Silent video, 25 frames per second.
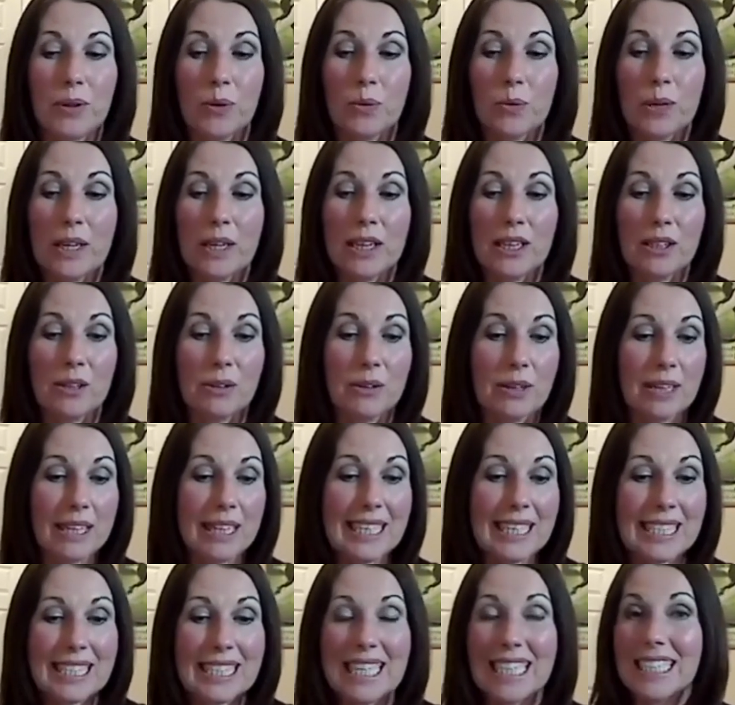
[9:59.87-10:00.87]
were
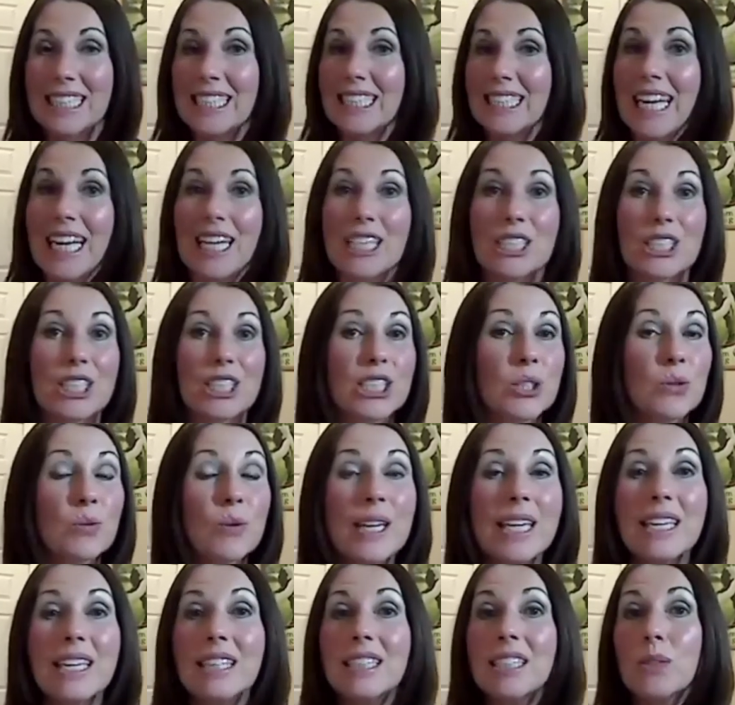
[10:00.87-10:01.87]
eating certain
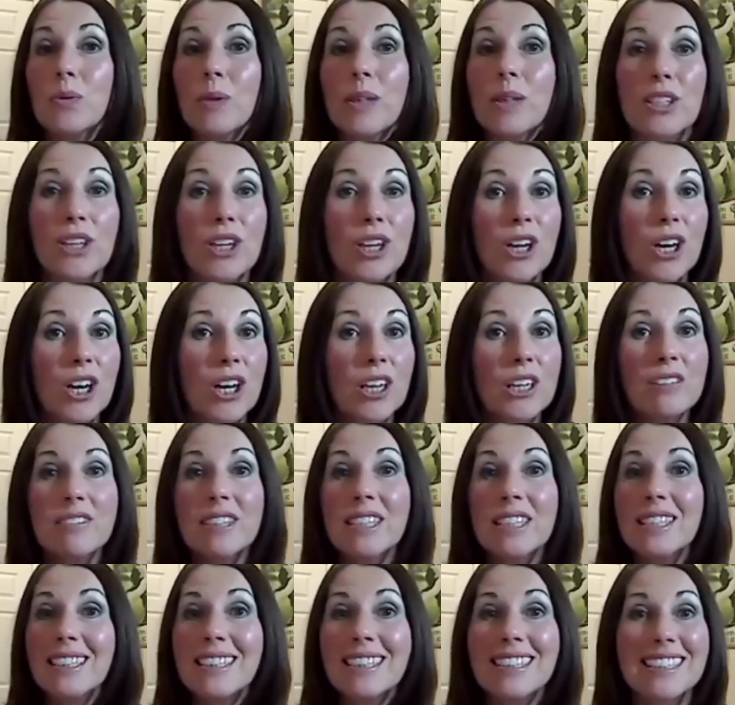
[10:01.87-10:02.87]
sweets with
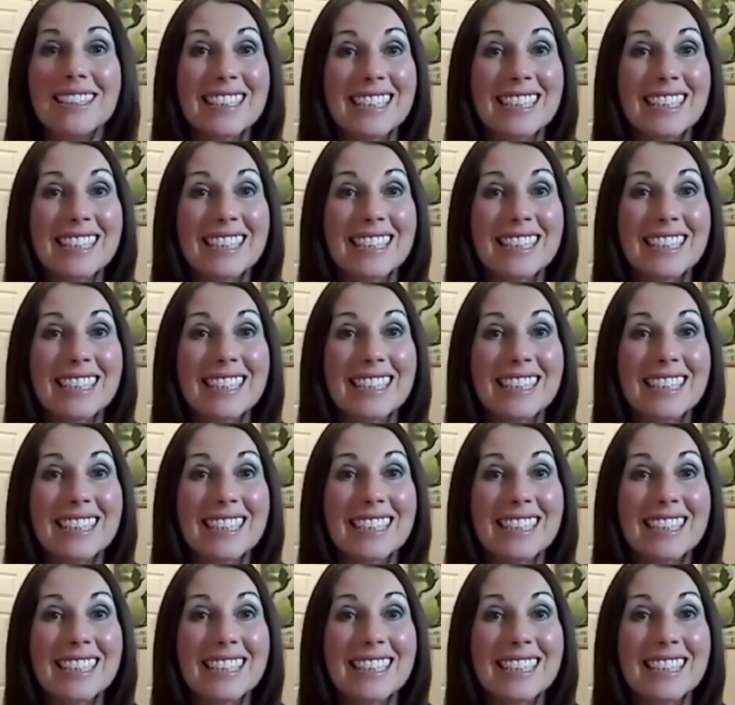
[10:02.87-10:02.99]
colorants